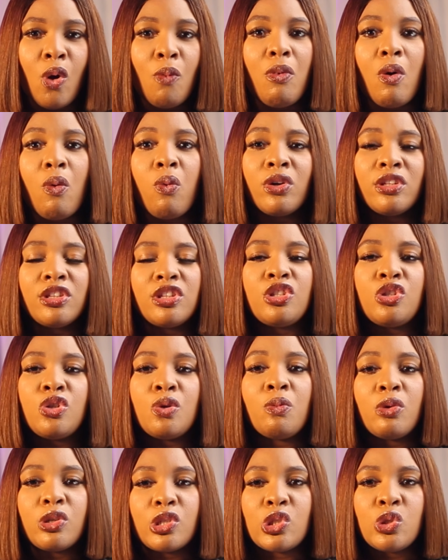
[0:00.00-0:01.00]
But one thing
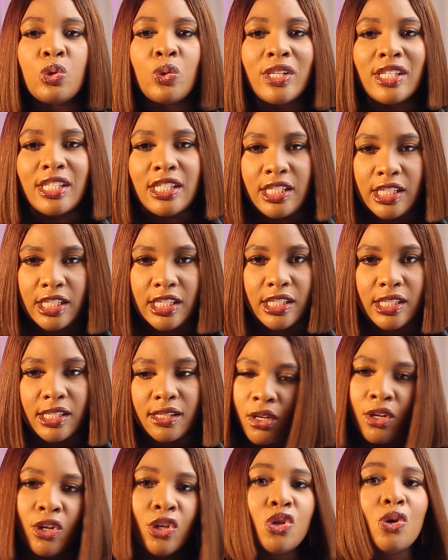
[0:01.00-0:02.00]
you must know is this:
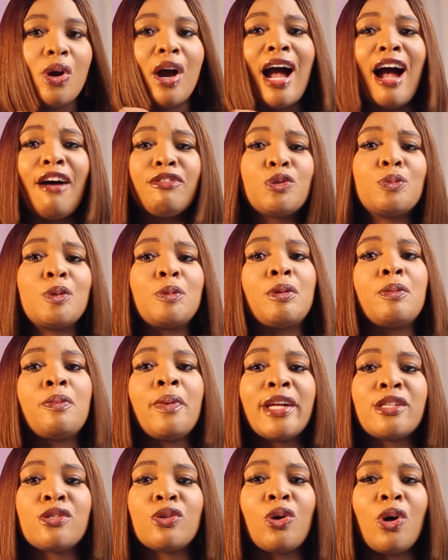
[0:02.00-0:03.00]
you have to be
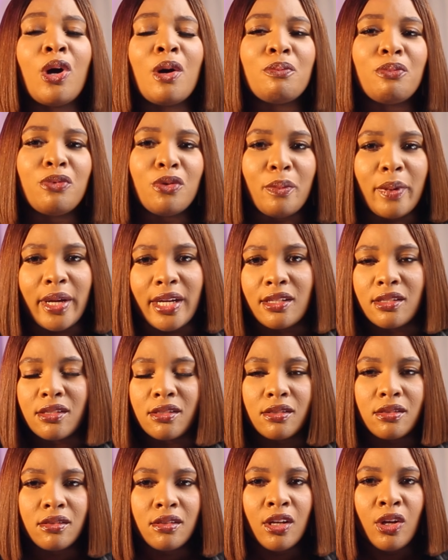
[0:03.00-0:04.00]
prepared to
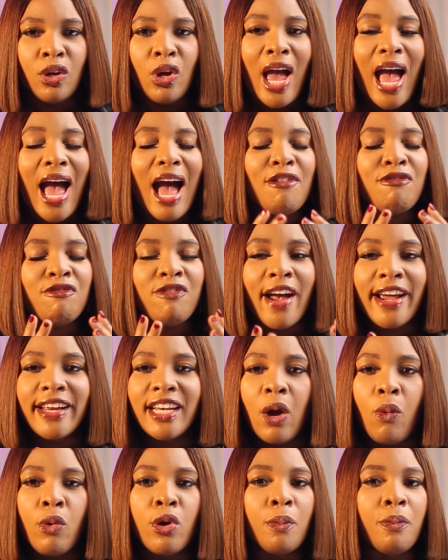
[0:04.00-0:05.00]
compromise. Find
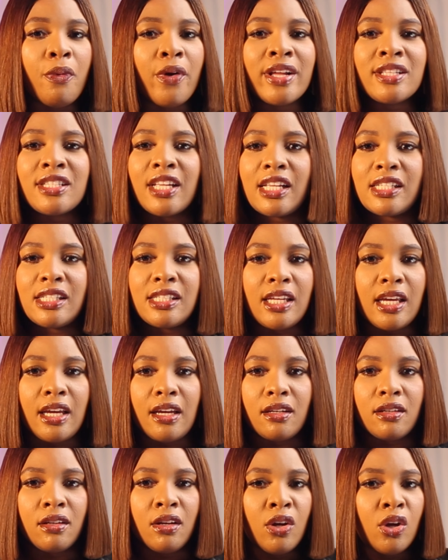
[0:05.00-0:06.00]
out what your parents are
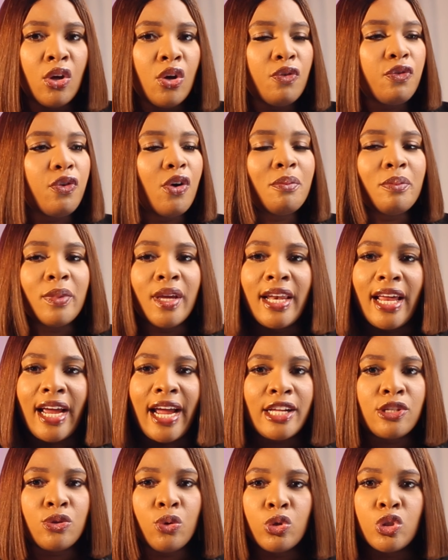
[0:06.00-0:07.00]
saying. For me, like
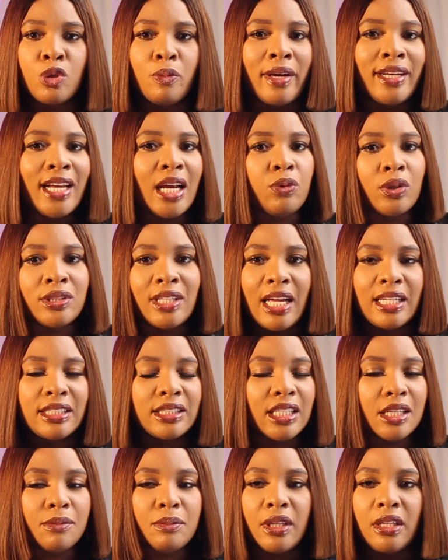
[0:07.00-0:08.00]
I told you, my dad was
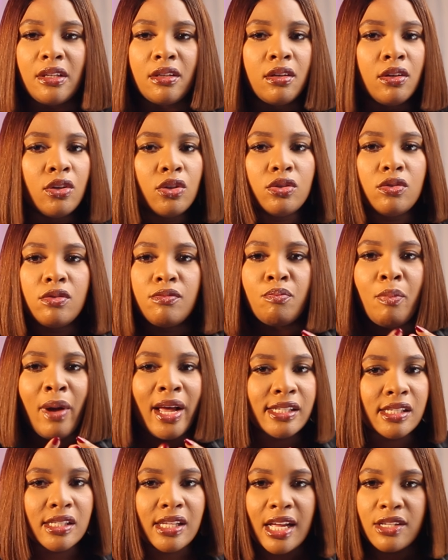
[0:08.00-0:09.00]
asking me,
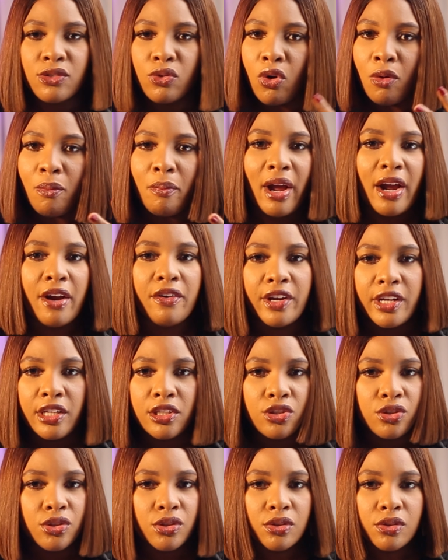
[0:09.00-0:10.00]
masters or
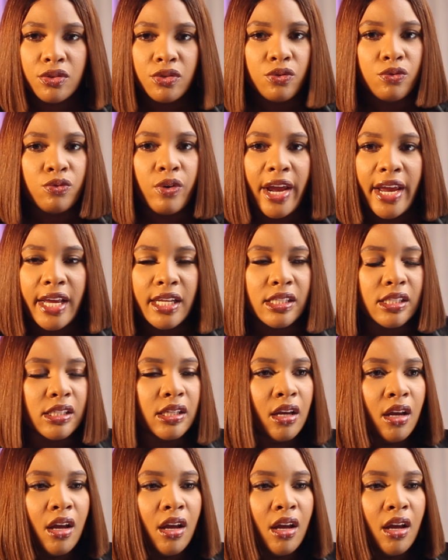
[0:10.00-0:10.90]
marriage, right?